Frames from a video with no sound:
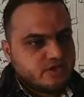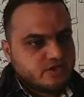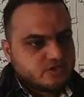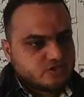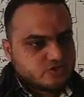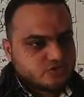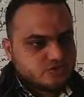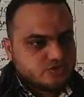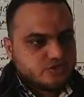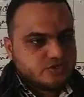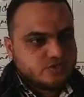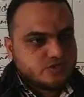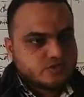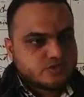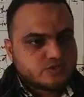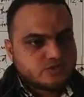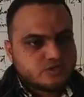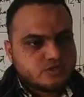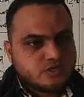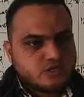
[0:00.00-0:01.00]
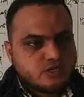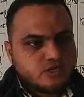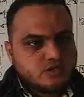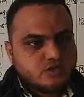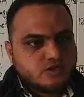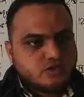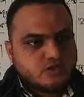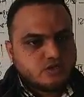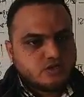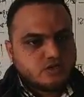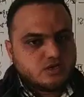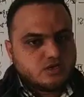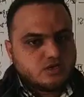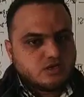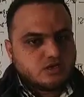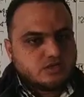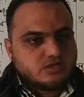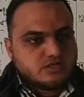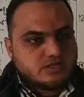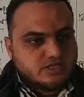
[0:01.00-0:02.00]
Students,
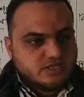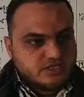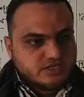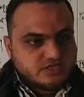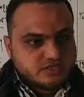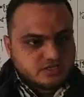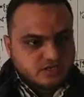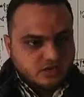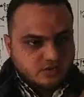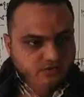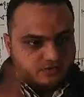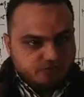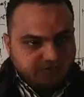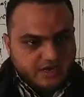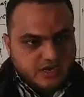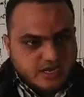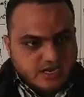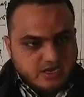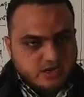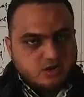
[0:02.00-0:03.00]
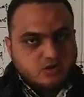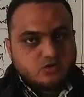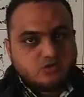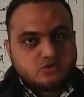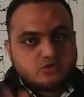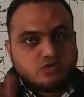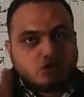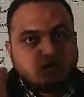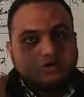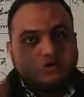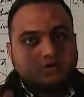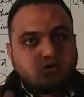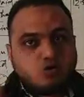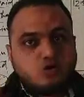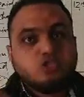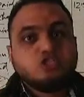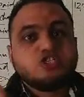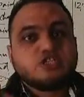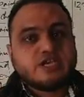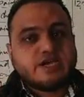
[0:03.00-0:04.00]
this sum will include the
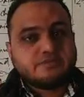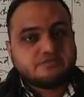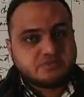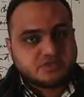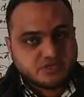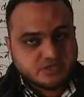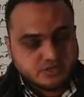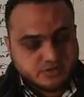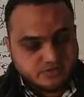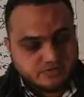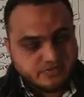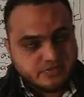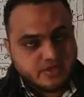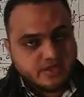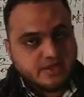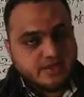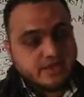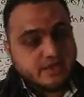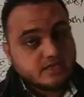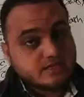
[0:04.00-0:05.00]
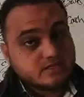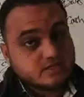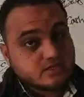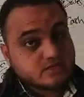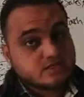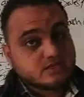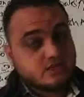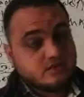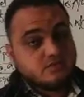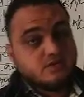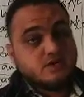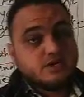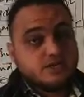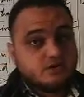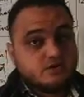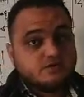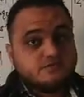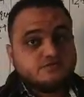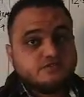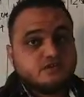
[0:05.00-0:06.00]
whole chapter. It's a summary
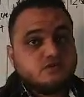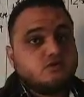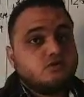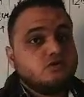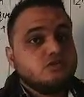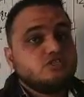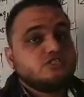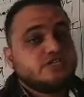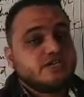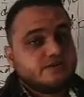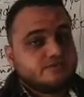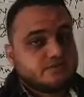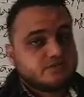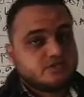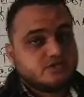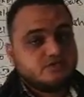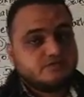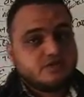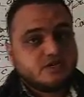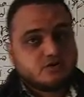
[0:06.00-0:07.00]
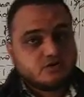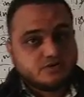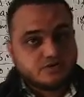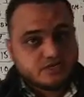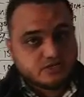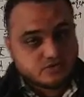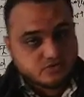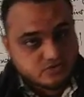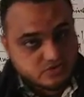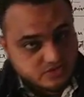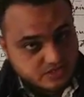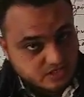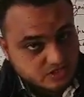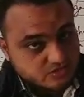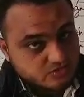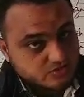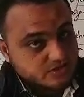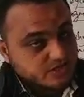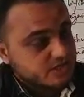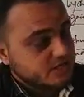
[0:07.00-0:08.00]
of the whole chapter we are going to see
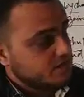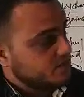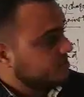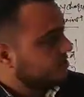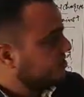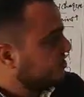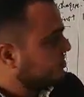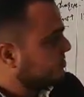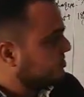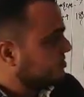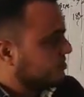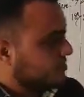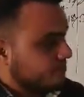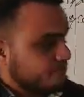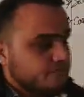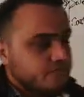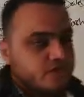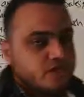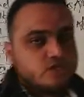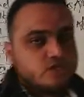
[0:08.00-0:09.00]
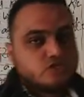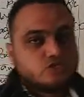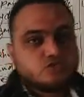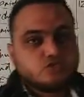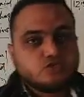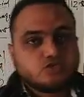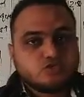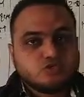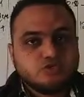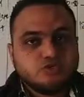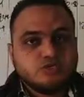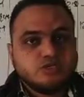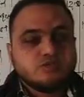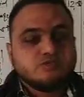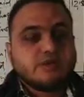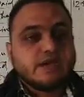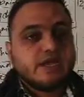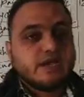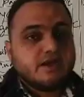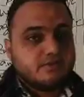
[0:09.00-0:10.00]
today in this sum. So
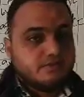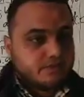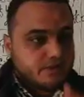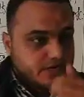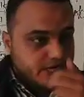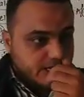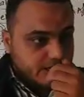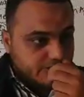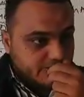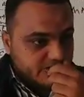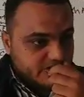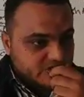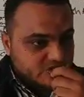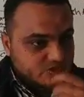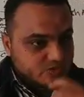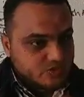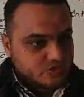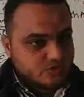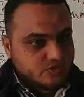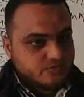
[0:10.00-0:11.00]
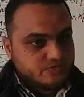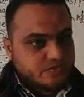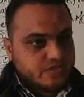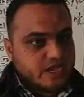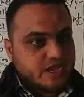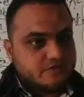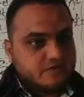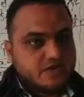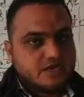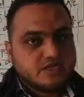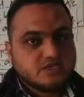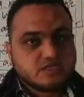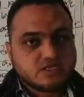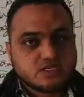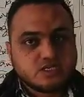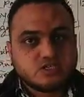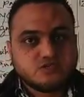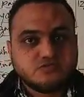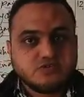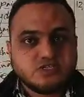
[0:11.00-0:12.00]
students, my humble request to you, I will
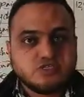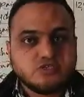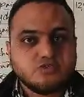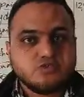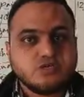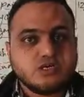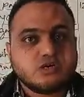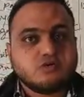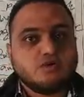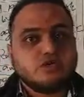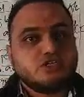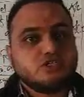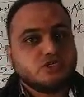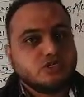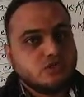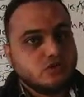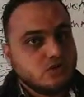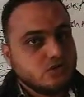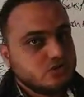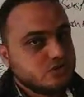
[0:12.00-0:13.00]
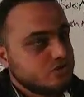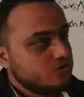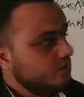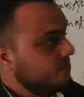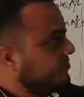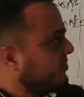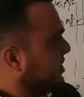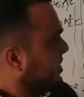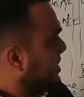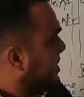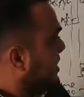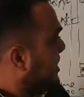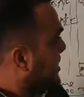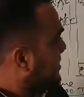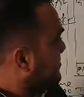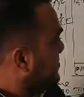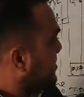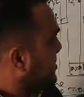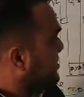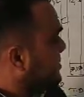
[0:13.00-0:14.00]
discuss with you the question also, I
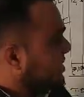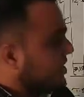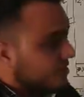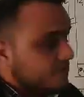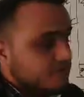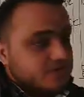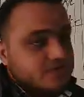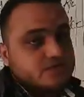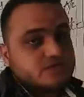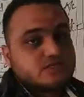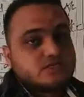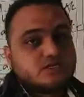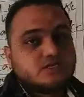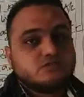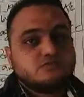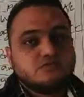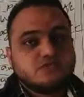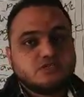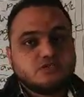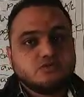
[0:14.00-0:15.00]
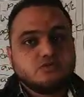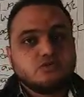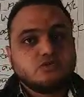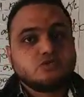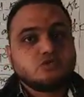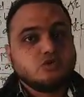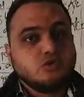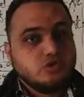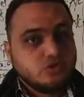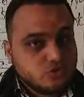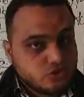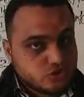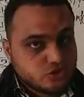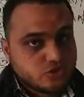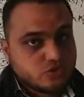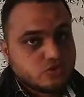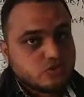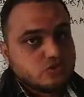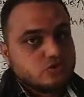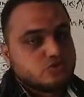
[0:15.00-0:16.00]
will discuss with you the
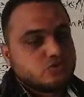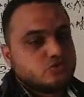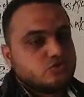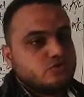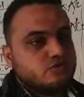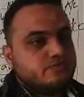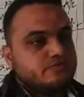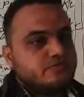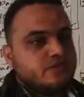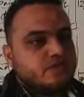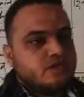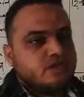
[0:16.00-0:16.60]
solution also.